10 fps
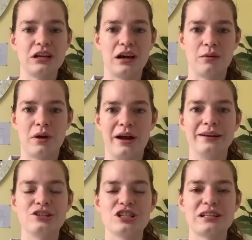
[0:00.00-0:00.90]
I had
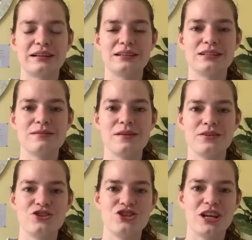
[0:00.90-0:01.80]
just like this thin
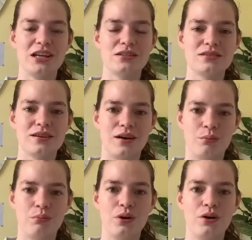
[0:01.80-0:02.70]
sheet
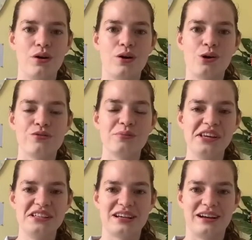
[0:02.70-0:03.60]
over me
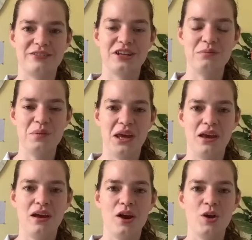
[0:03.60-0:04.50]
to kind of keep me
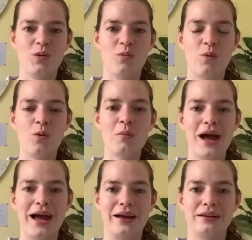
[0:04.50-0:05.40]
warm,
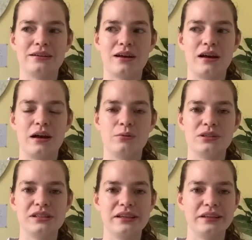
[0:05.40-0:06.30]
and I was
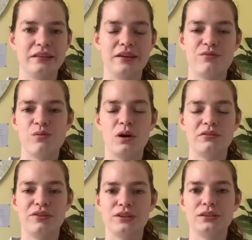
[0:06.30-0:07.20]
in there for what
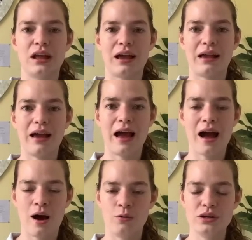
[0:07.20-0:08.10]
felt like
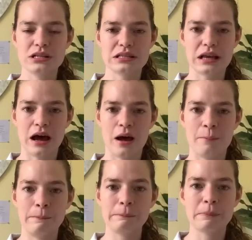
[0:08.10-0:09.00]
hours,
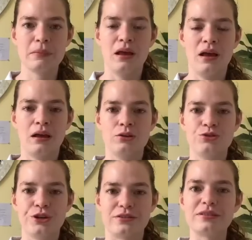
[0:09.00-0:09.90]

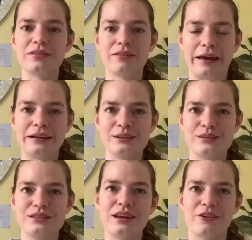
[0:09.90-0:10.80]
just like
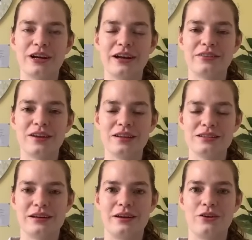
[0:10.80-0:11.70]
staring at the
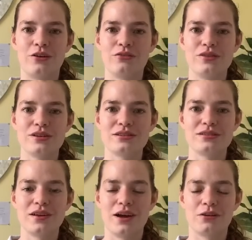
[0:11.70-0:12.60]
inside of this
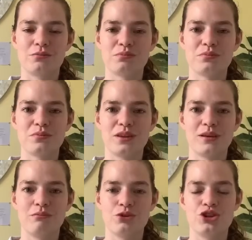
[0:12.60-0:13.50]

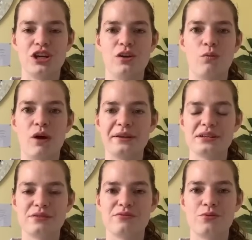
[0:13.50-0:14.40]
machine,
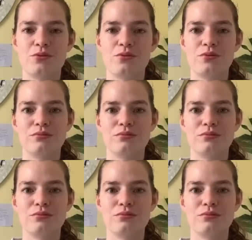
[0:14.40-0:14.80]
waiting for